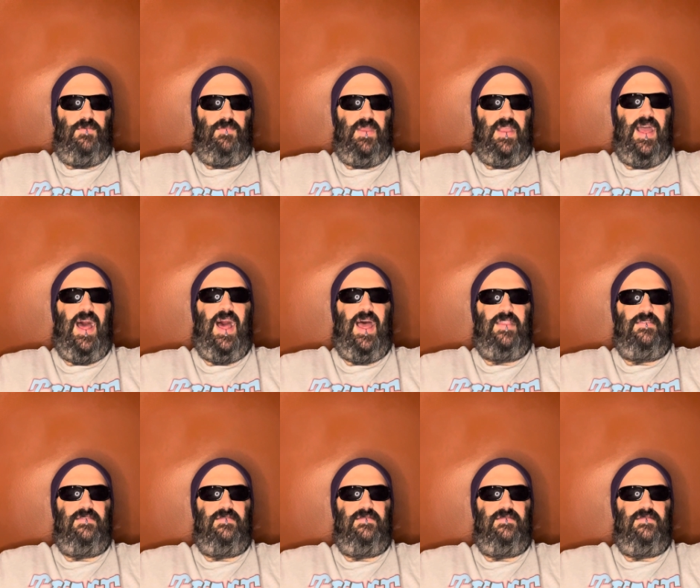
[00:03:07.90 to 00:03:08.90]
big hot,
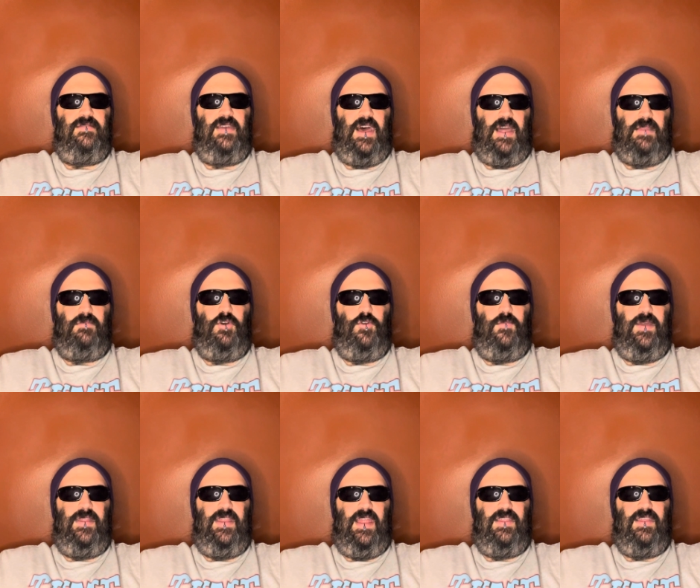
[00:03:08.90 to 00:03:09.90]
hot
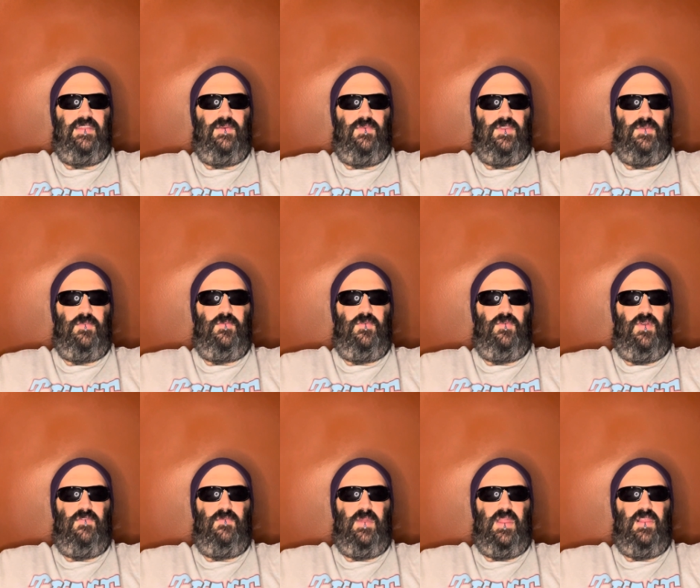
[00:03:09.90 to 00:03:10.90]
moment. And I think that was the moment where
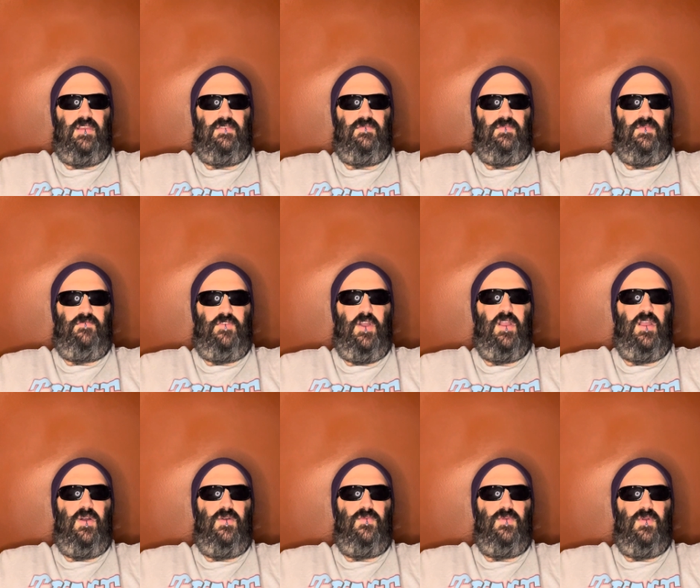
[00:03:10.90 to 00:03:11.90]
everybody looked at
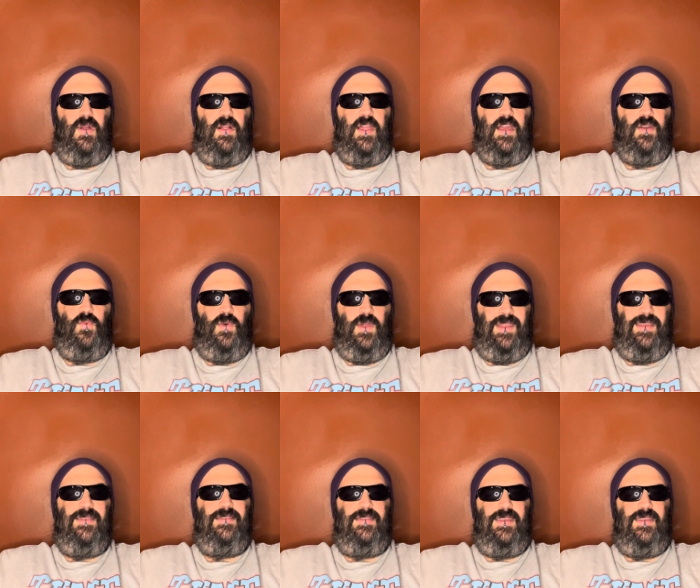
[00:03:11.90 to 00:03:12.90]
Fargo and we were all like, what
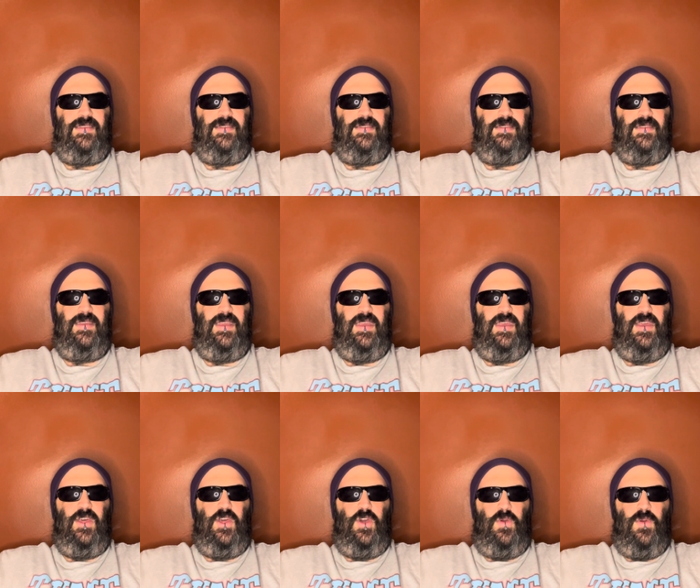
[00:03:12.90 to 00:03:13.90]
is this?
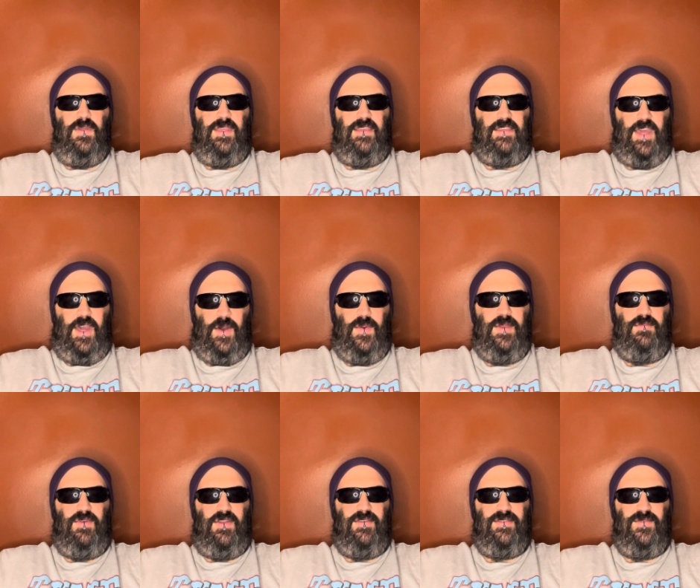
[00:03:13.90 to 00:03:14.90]
who are these Coen
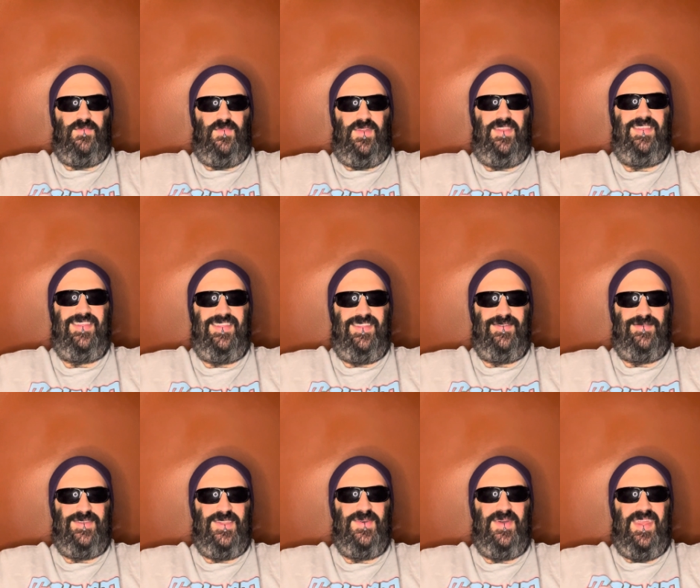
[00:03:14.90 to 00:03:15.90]
brothers and what is it they're
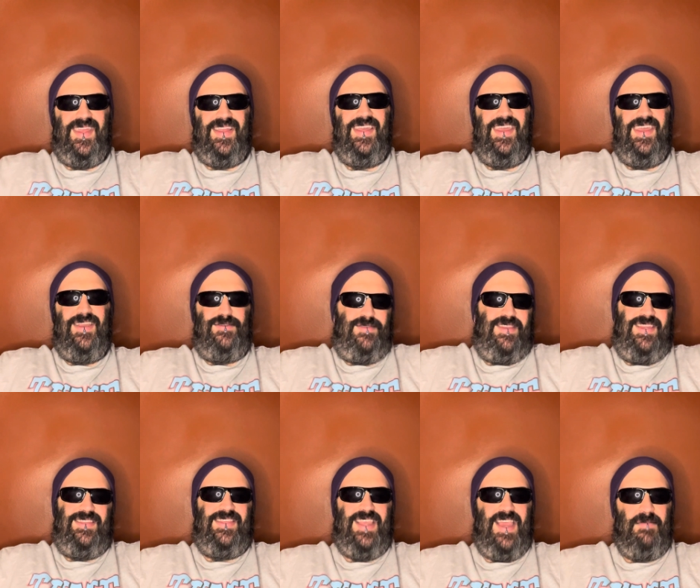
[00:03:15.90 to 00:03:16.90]
doing? It's just like
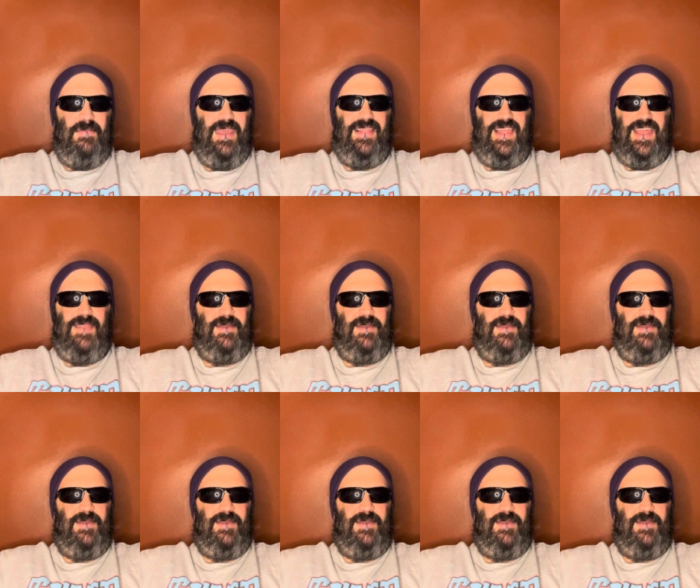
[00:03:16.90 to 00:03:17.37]
this guy made Lady